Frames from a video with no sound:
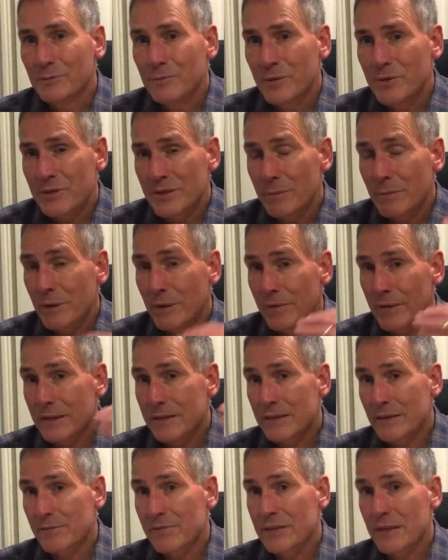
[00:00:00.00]
some of the things
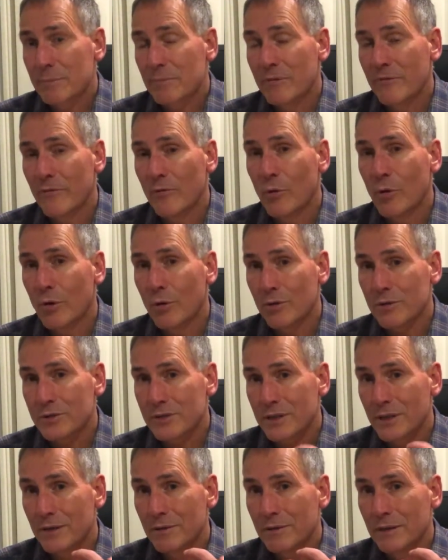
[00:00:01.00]
I've said before.
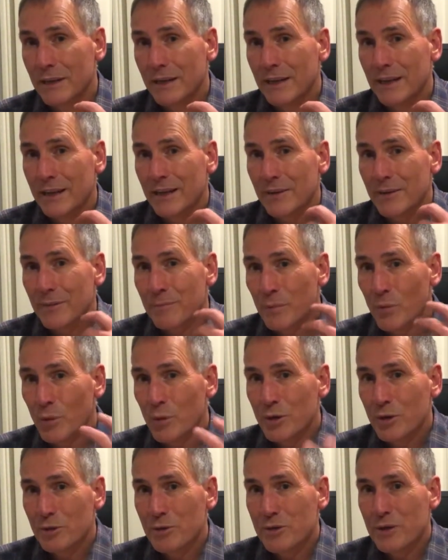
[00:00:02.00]
So the more
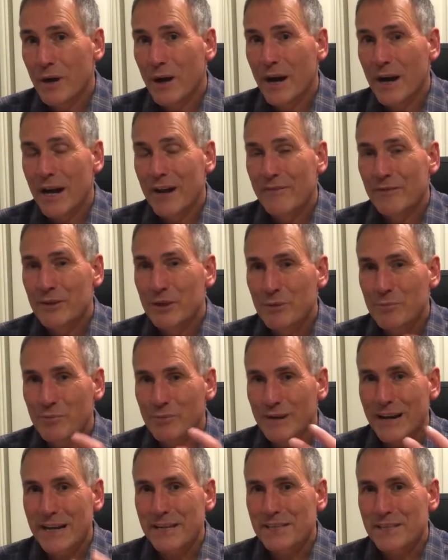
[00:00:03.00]
you dive and you
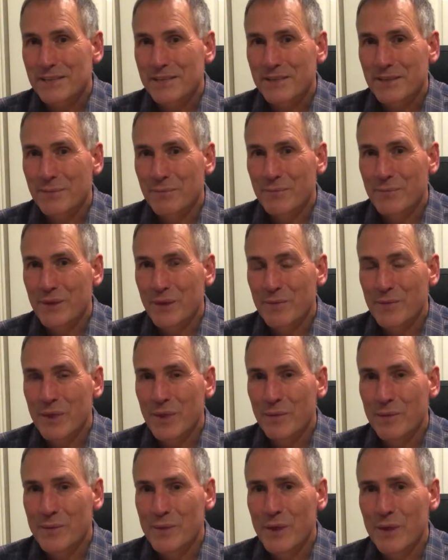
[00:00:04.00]
practice
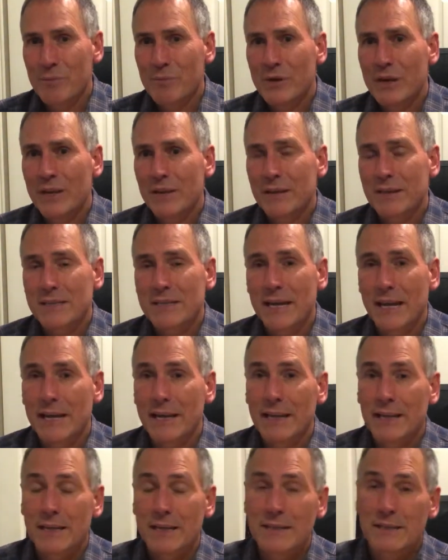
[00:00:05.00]
the breathing
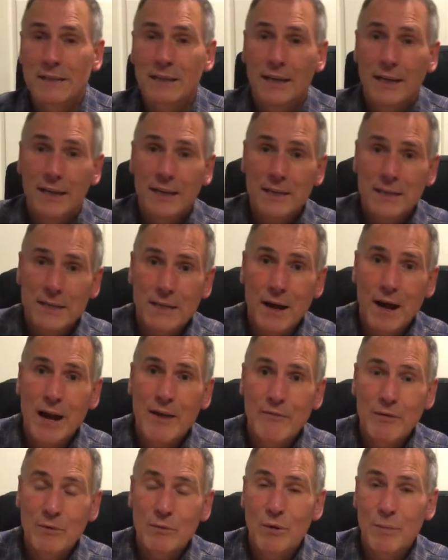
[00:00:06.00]
techniques,
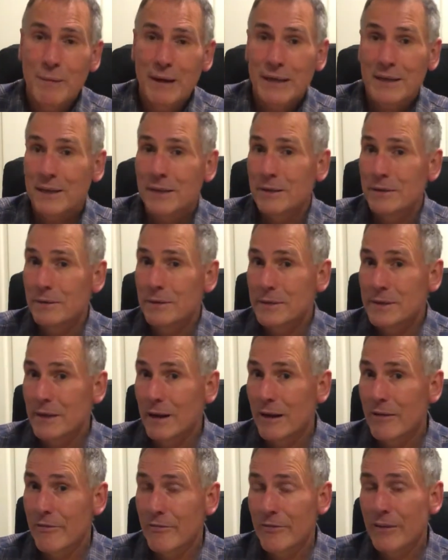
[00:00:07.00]
diving will make you
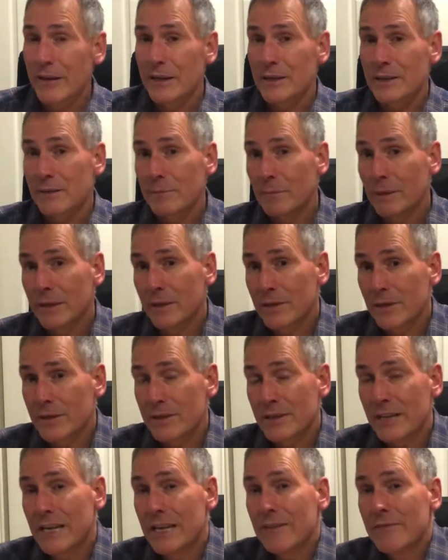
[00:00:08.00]
dive fit,
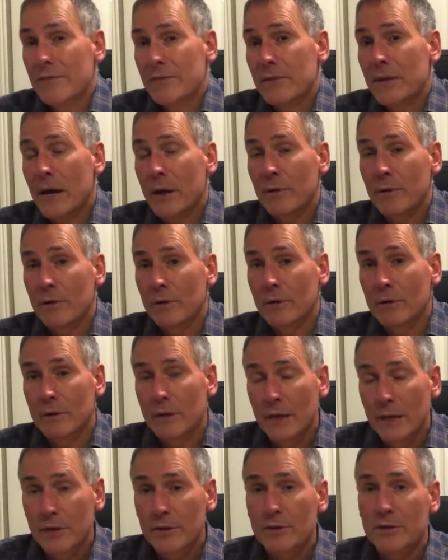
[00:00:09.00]
because even though you're
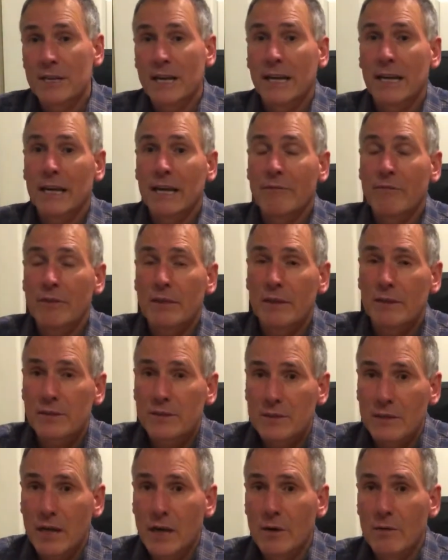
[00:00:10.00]
taking everything
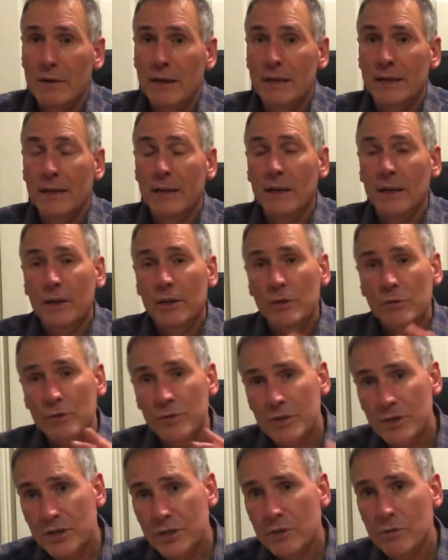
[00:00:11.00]
slowly, you're
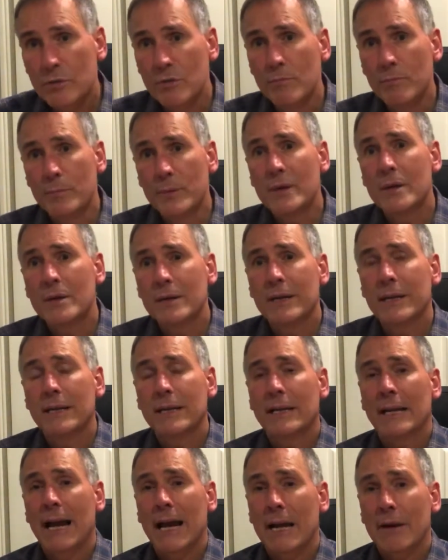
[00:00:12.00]
still burning
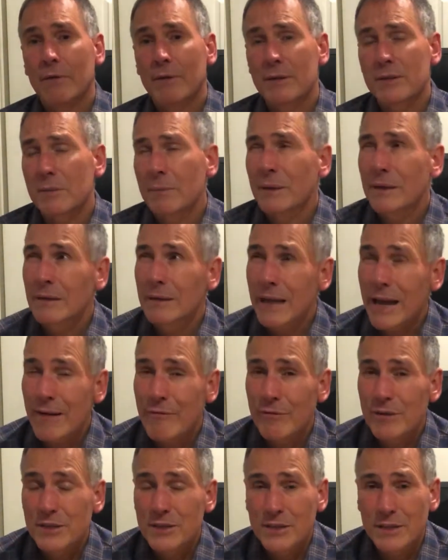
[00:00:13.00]
calories. I mean, an
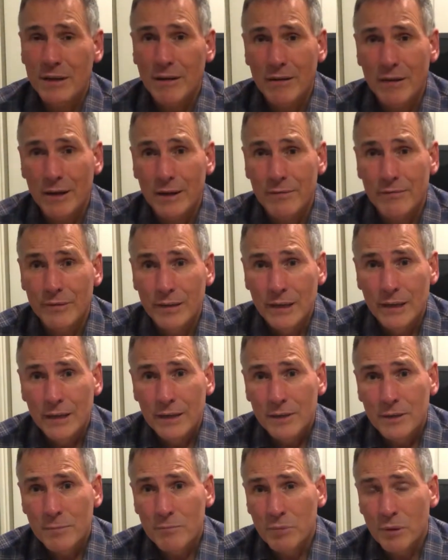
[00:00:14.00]
average dive,
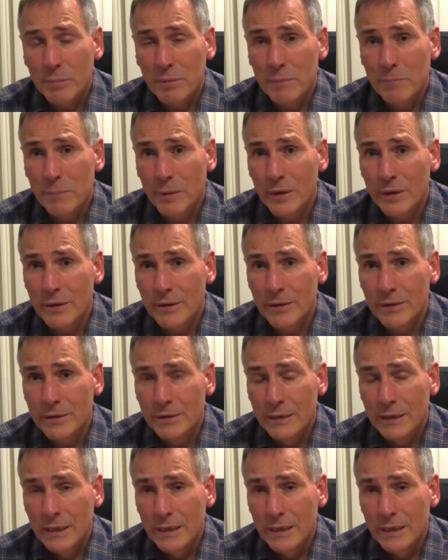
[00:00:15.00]
you probably burn